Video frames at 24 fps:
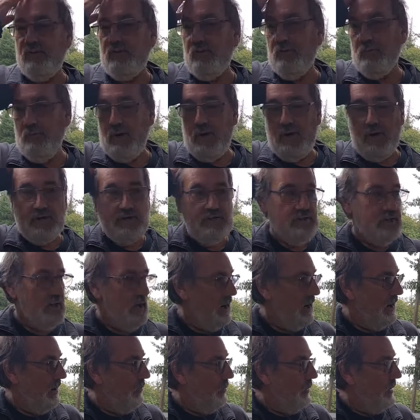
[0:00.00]
too much.
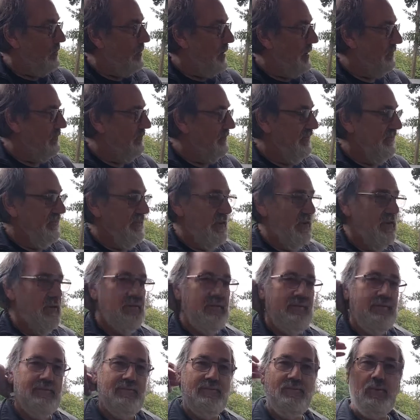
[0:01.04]
We've
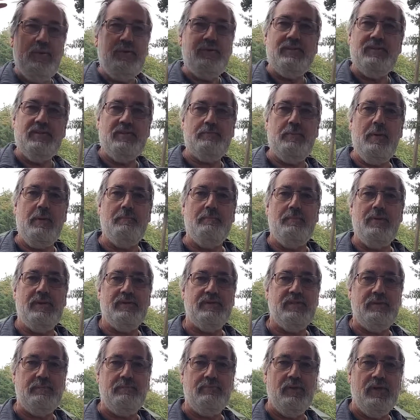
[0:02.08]
just been
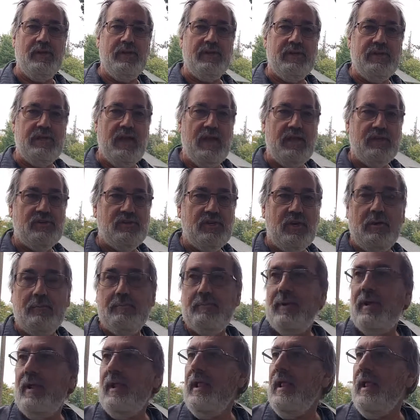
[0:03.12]
busy playing catch up.